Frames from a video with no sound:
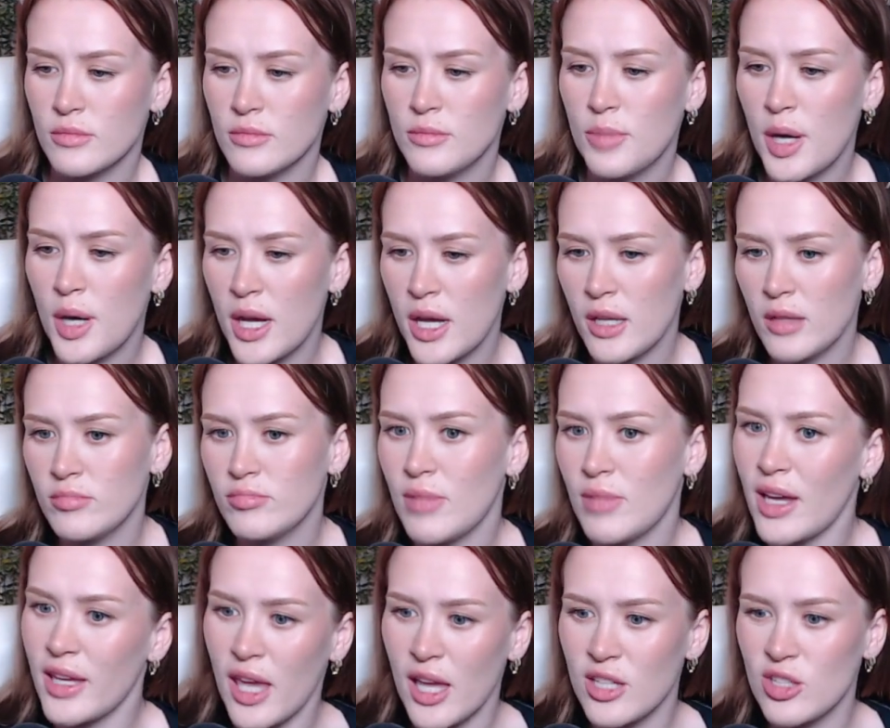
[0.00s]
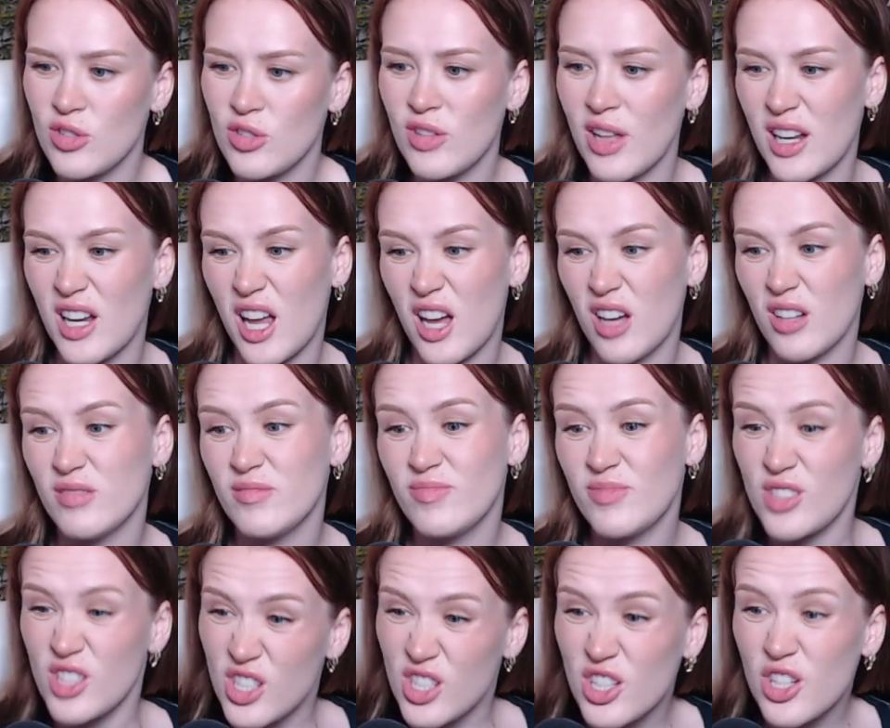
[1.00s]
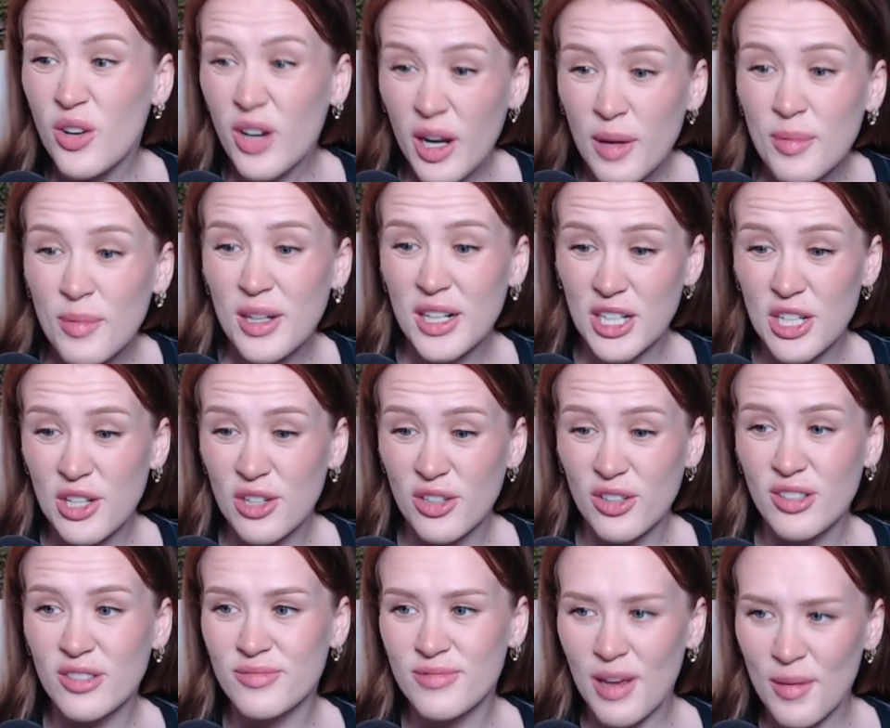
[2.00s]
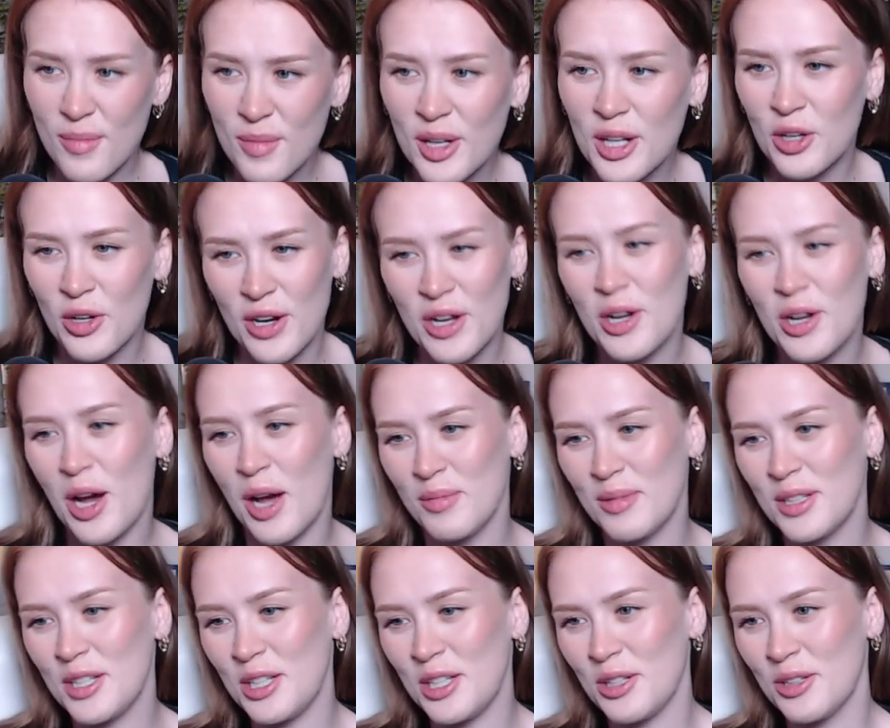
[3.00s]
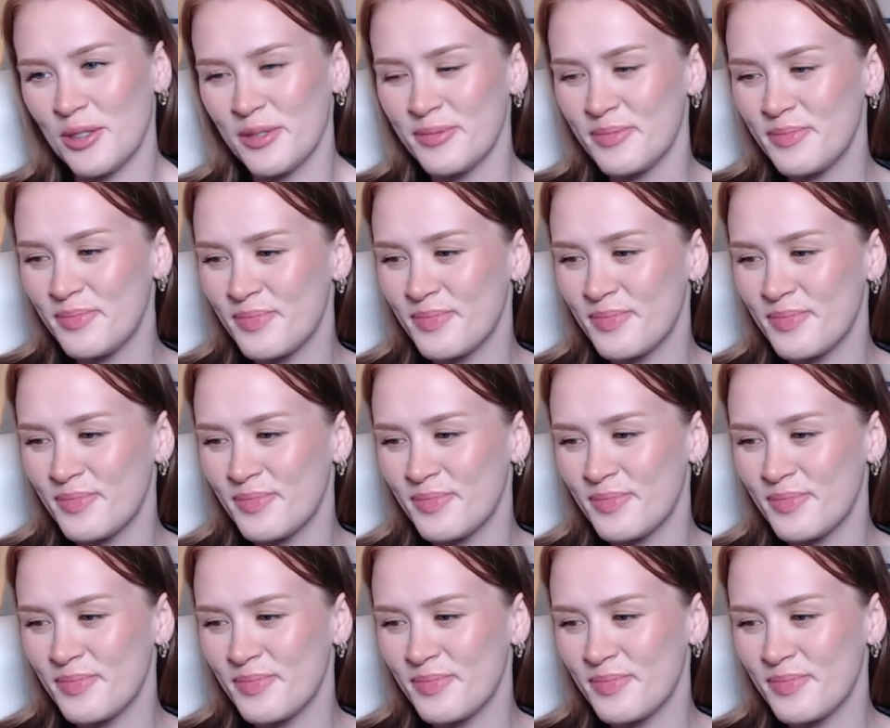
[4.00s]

But I can't do that now. So you know what I'm gonna do? I'm gonna green goblin you.